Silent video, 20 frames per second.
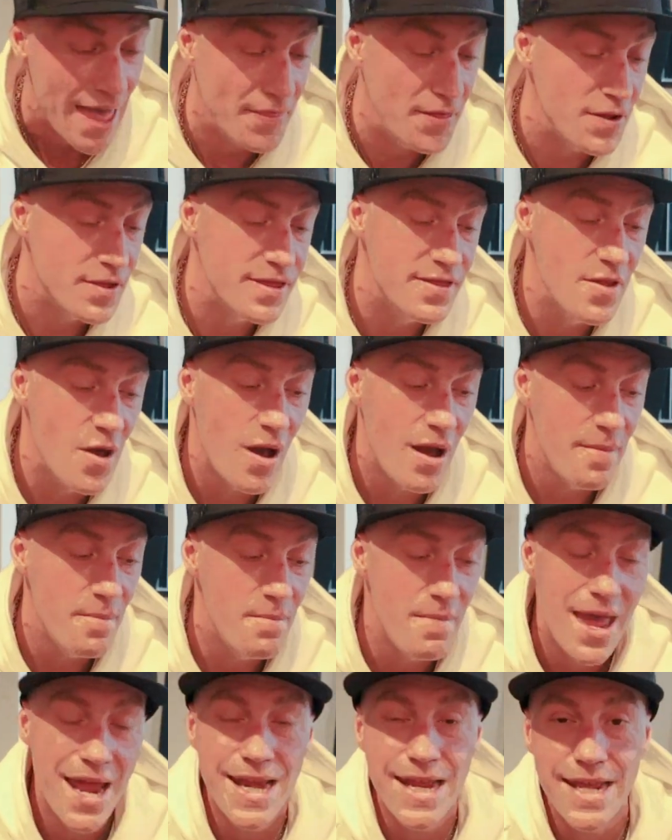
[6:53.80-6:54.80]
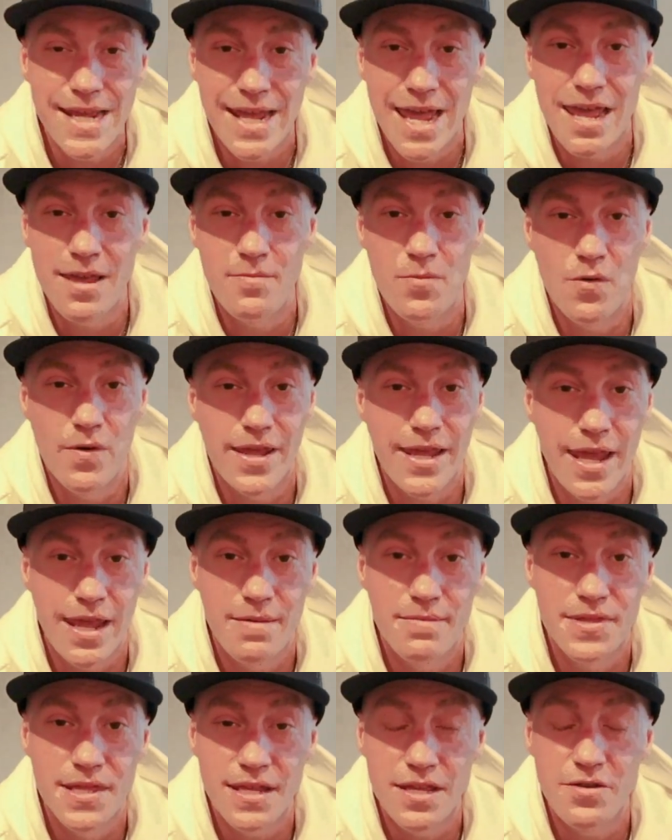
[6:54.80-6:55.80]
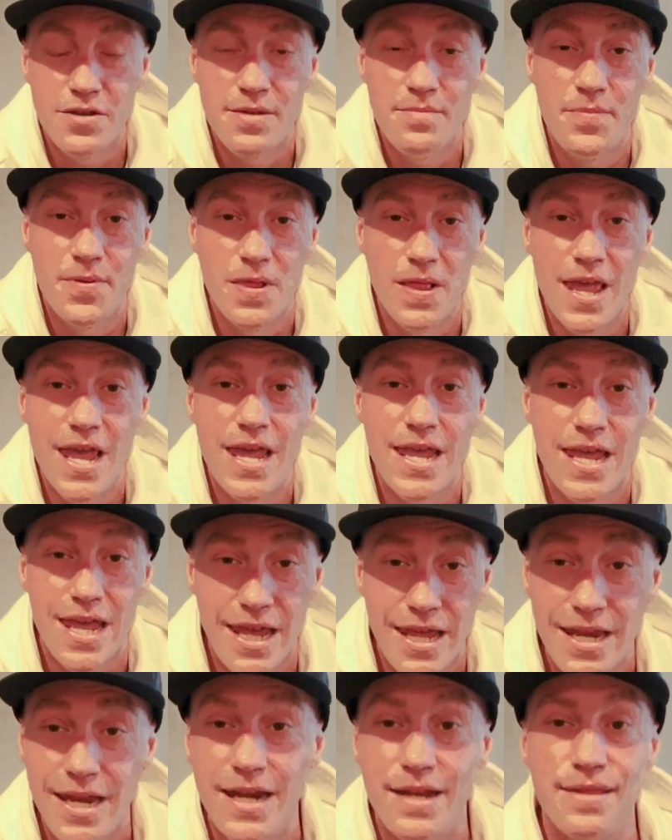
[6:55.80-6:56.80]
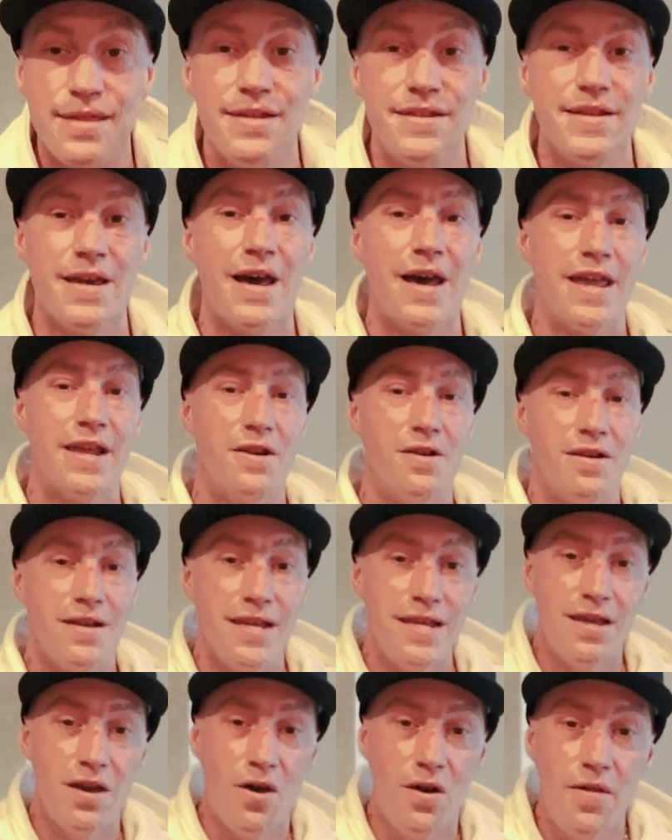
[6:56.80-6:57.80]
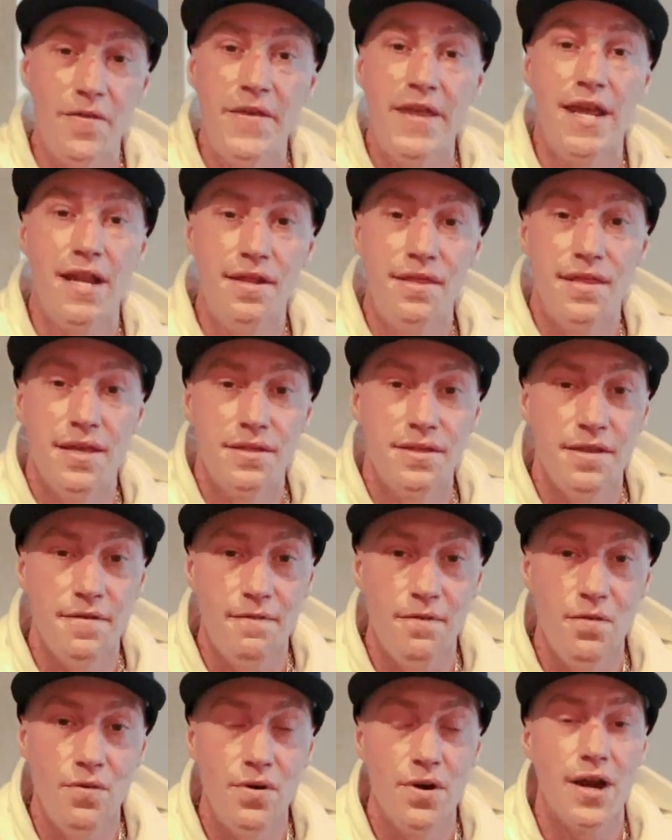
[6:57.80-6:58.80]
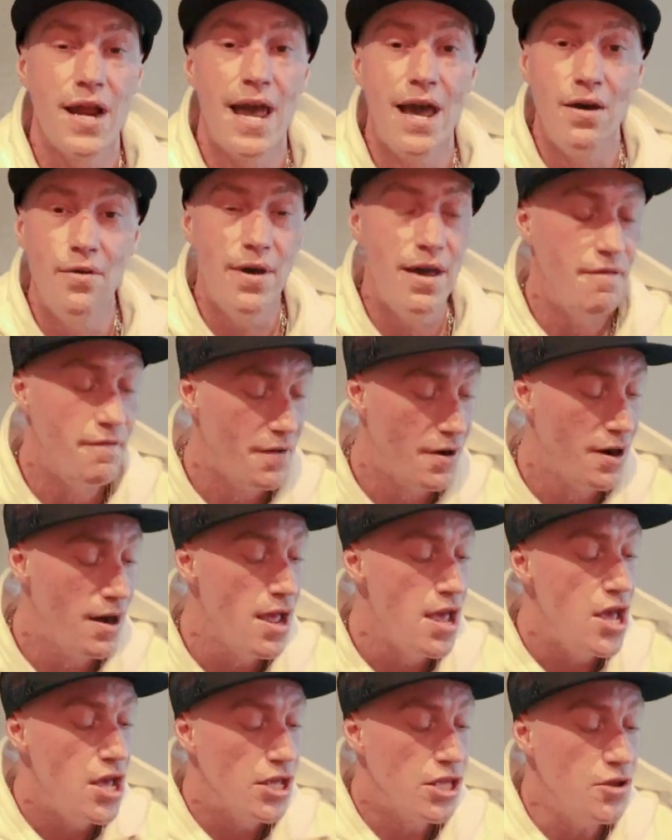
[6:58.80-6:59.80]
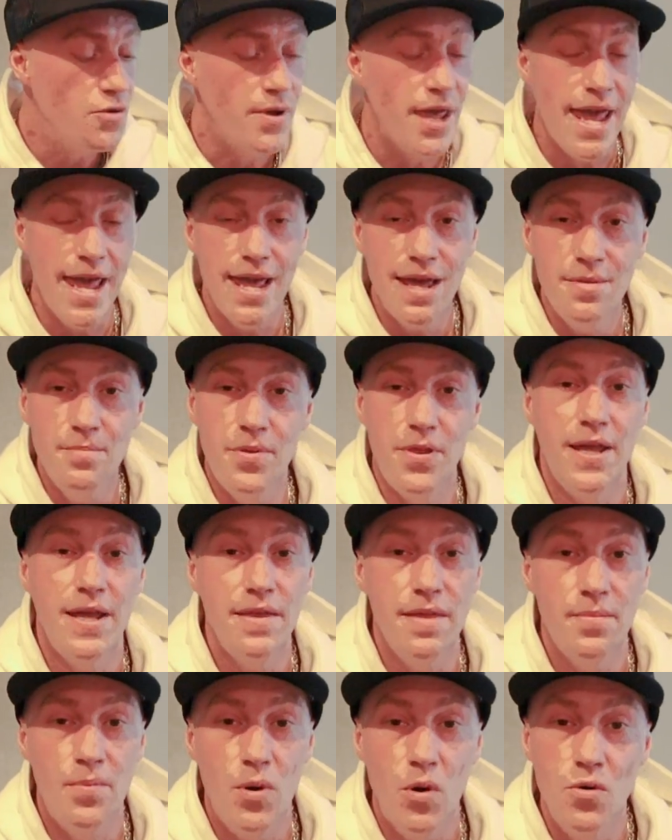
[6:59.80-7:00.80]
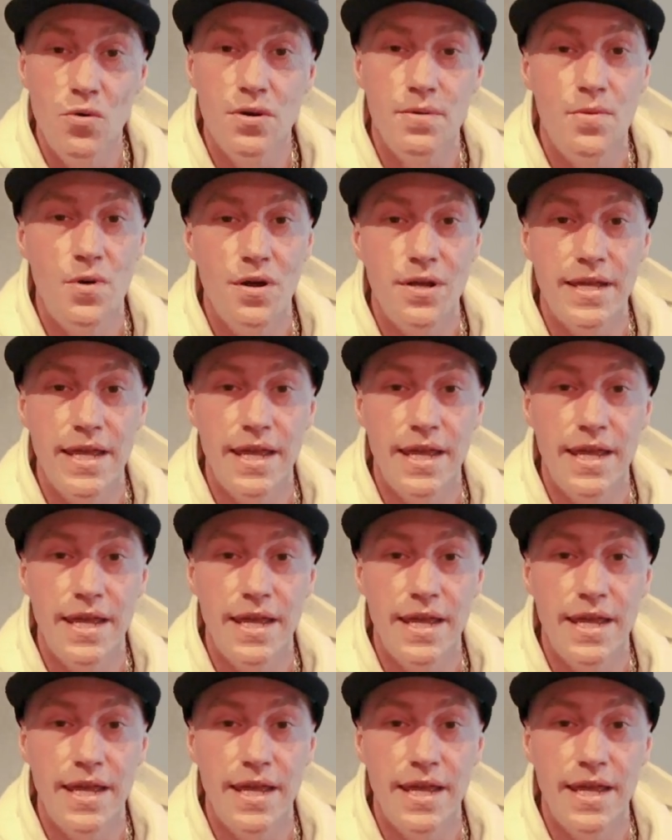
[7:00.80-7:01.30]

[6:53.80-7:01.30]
There's not many Game Boy games that you can play in its entirety on the N64. However, you can play the Pokemon